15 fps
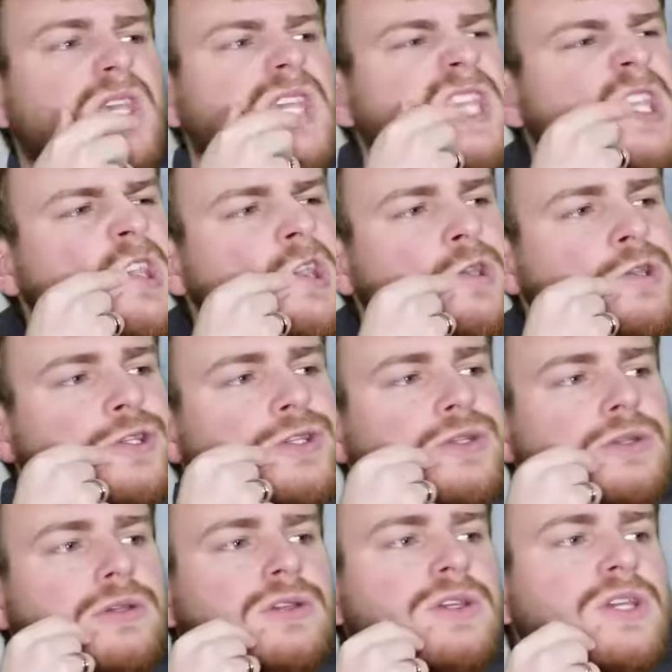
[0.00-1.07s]

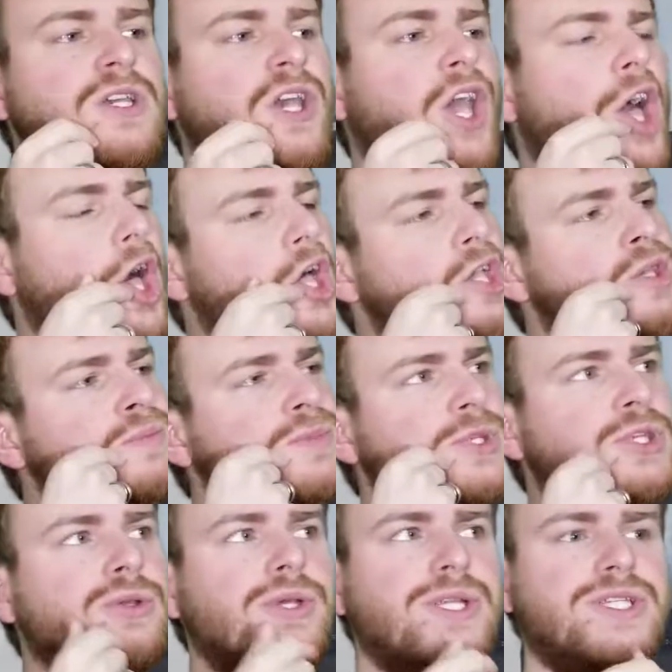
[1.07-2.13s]
Yes, I am the
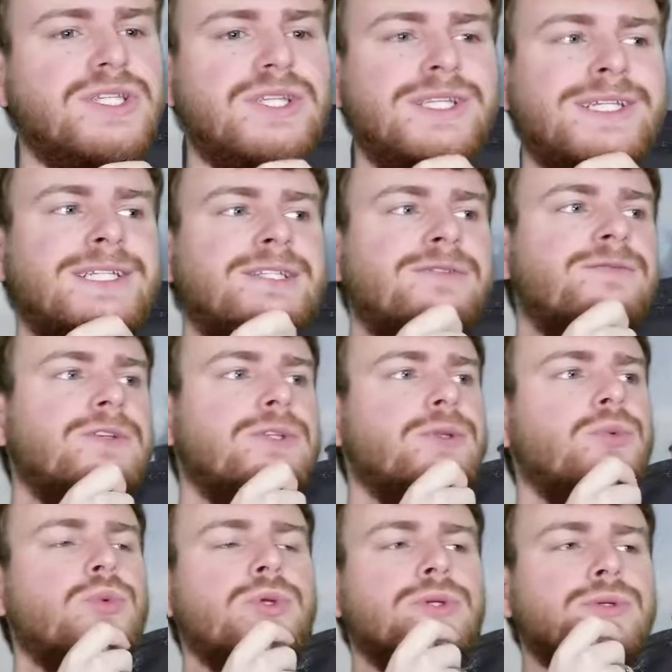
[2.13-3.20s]
greatest detective in the
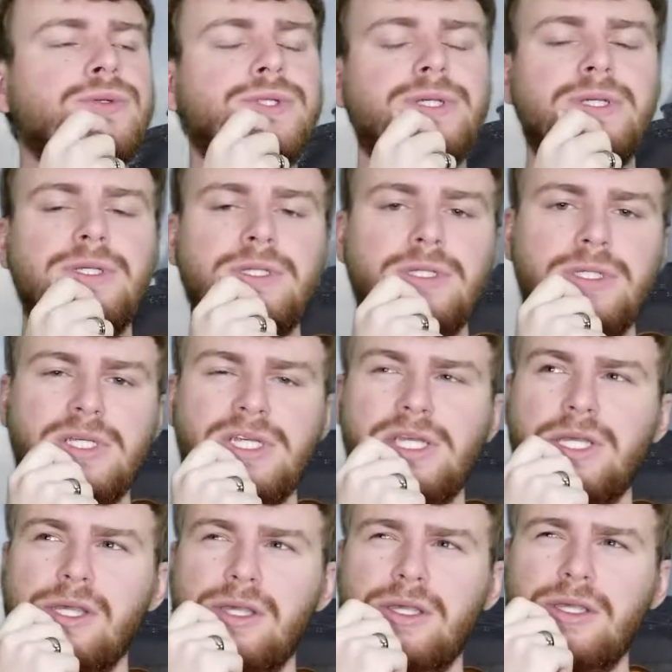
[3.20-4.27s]
world.
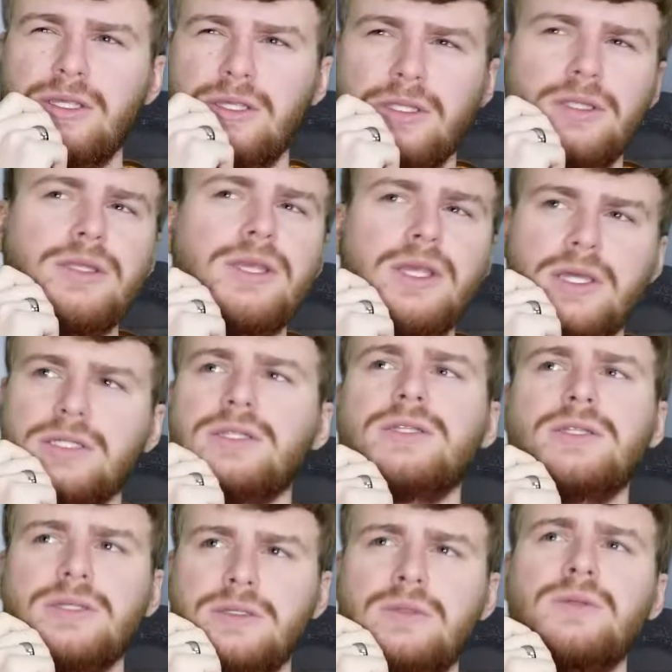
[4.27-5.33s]

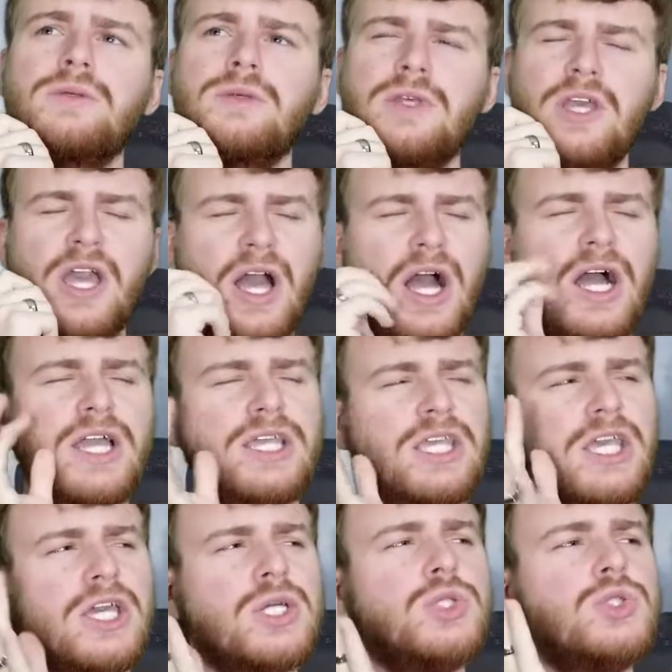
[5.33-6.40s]
Yes, I
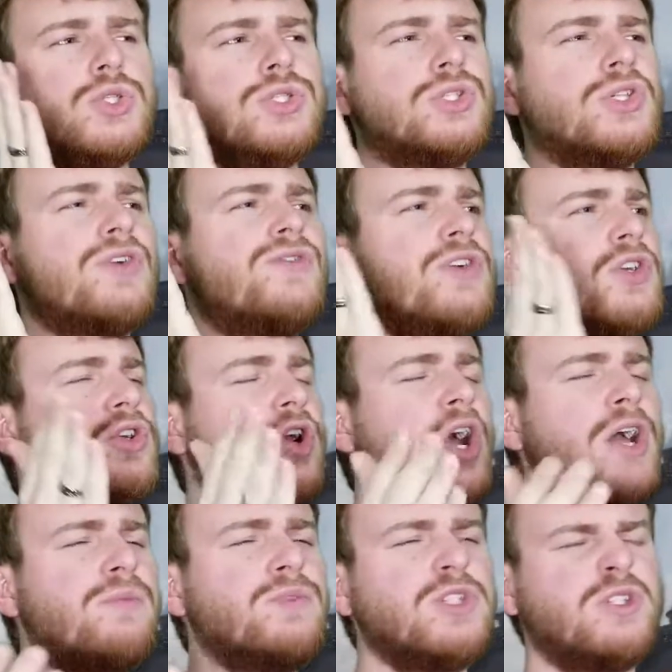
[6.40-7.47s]
can just solve a
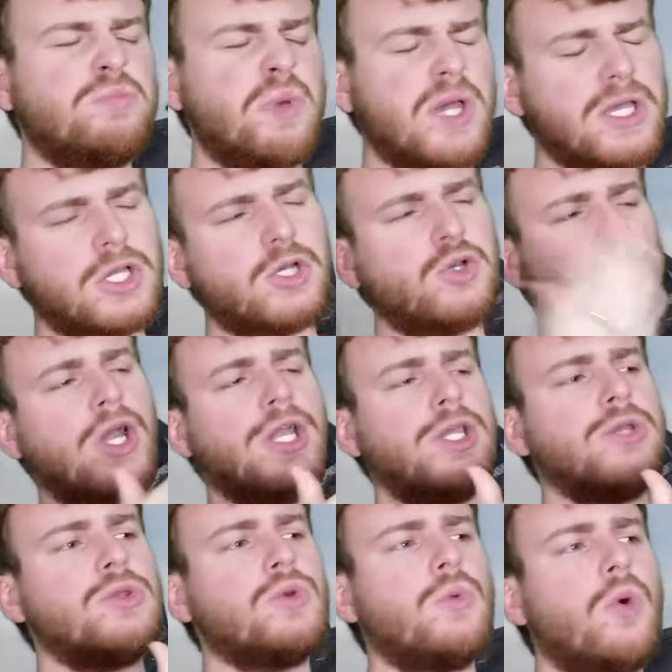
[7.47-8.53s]
crime just by a crack
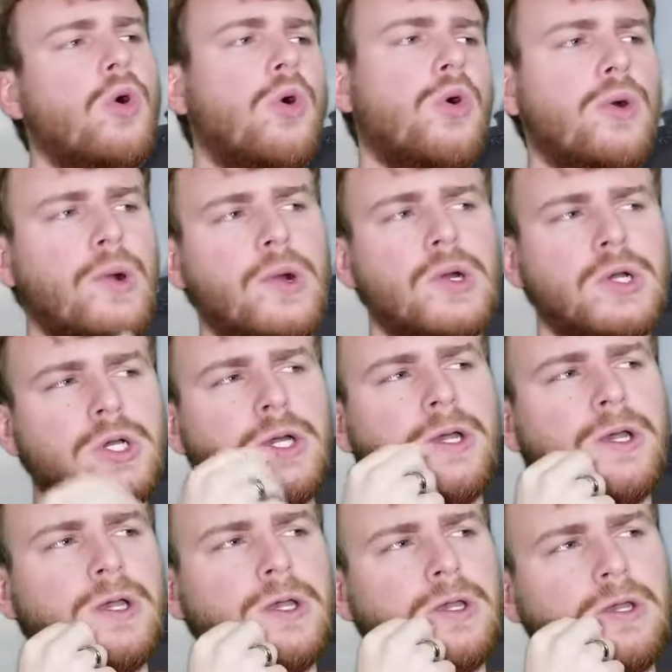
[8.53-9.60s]
in the wall.
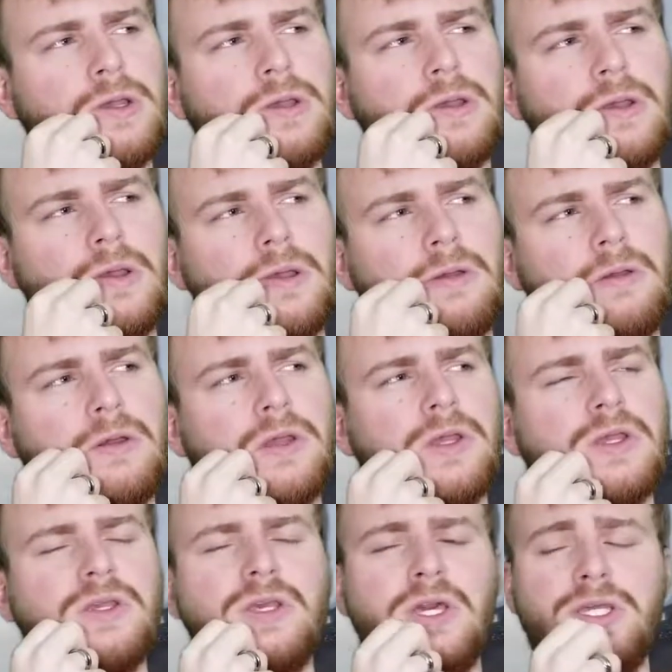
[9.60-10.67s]

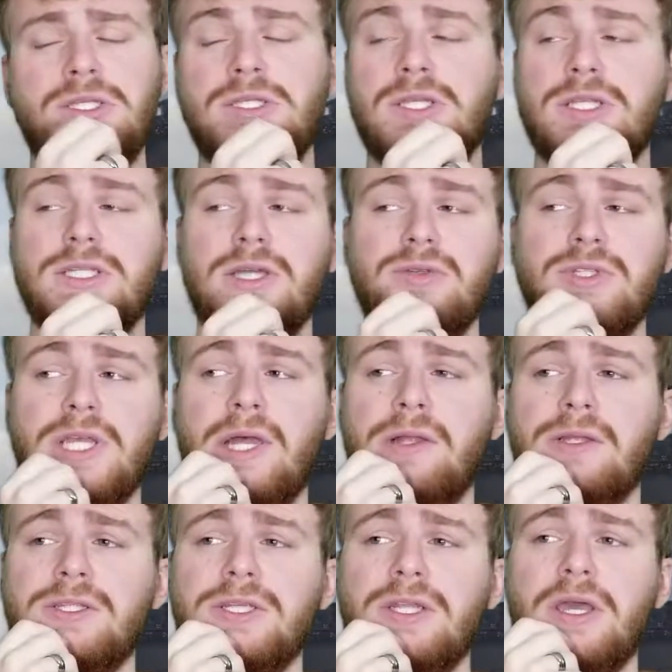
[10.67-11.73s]
Yes, that's how
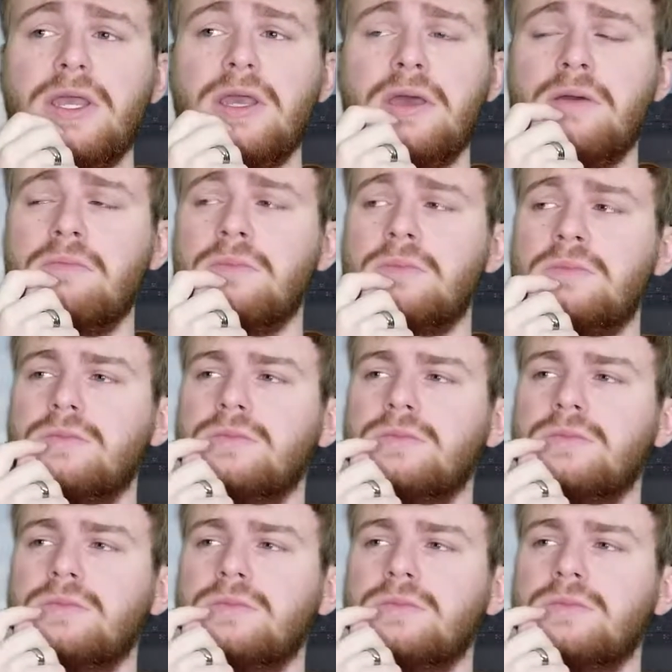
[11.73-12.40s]
talented I am.